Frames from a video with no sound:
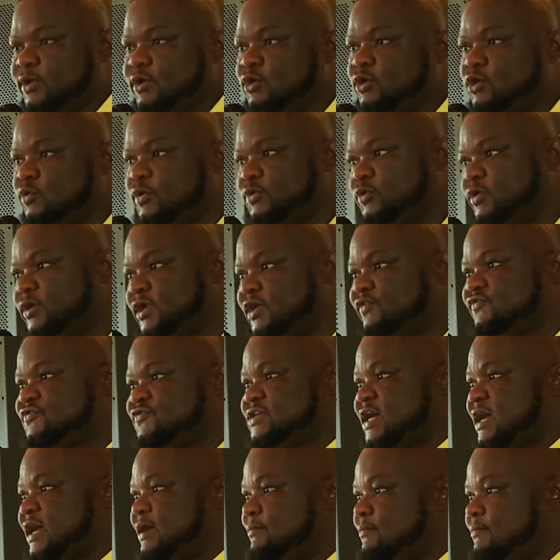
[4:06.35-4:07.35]
know we don't have
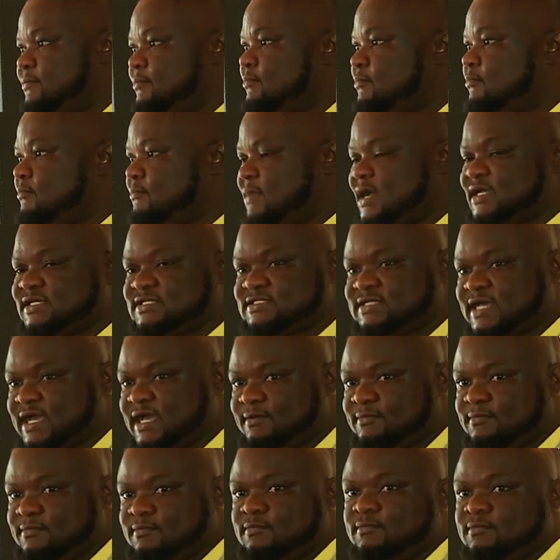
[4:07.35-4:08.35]
time, much
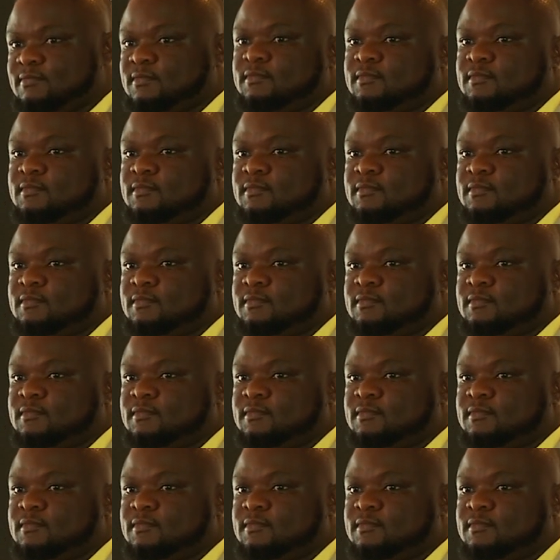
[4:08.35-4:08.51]
time,